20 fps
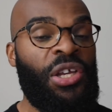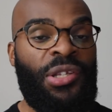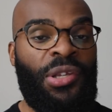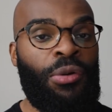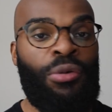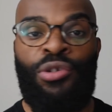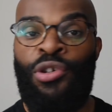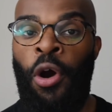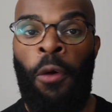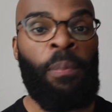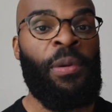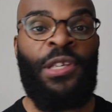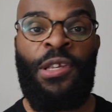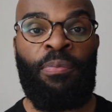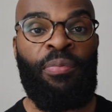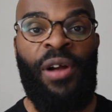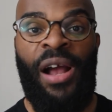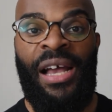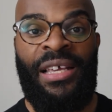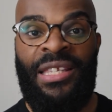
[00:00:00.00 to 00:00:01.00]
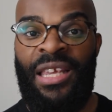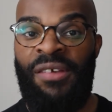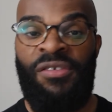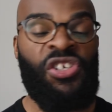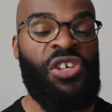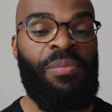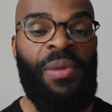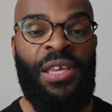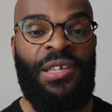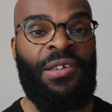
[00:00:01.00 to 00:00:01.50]
So don't be surprised if
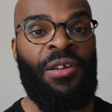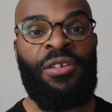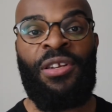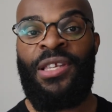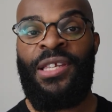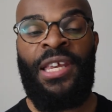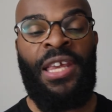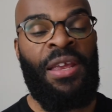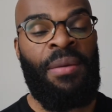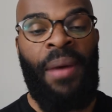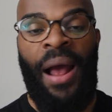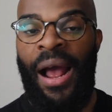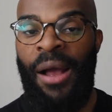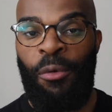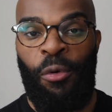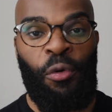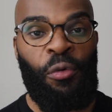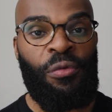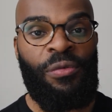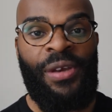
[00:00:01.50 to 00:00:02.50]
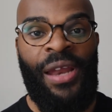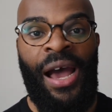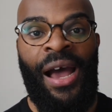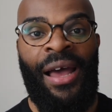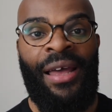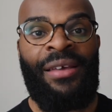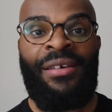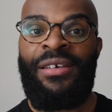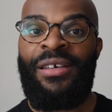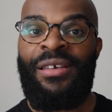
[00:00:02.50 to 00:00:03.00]
she makes it on the team. I will
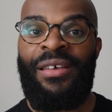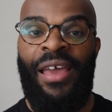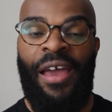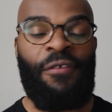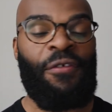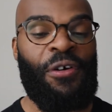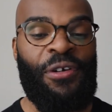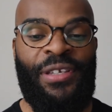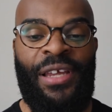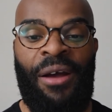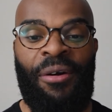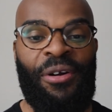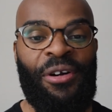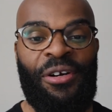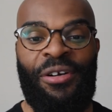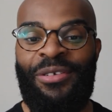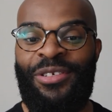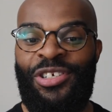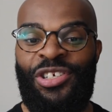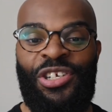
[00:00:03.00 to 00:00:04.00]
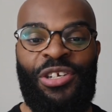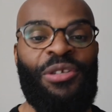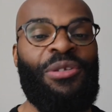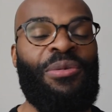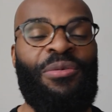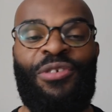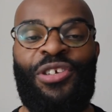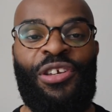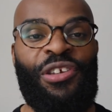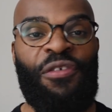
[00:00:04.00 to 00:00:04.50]
not ever doubt her.
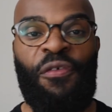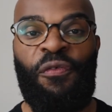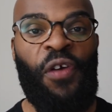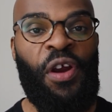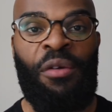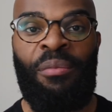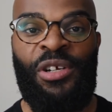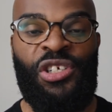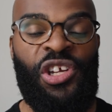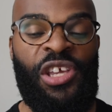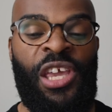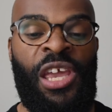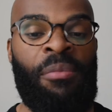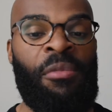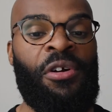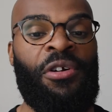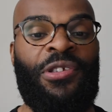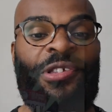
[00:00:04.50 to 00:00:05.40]
She's very much a gamer.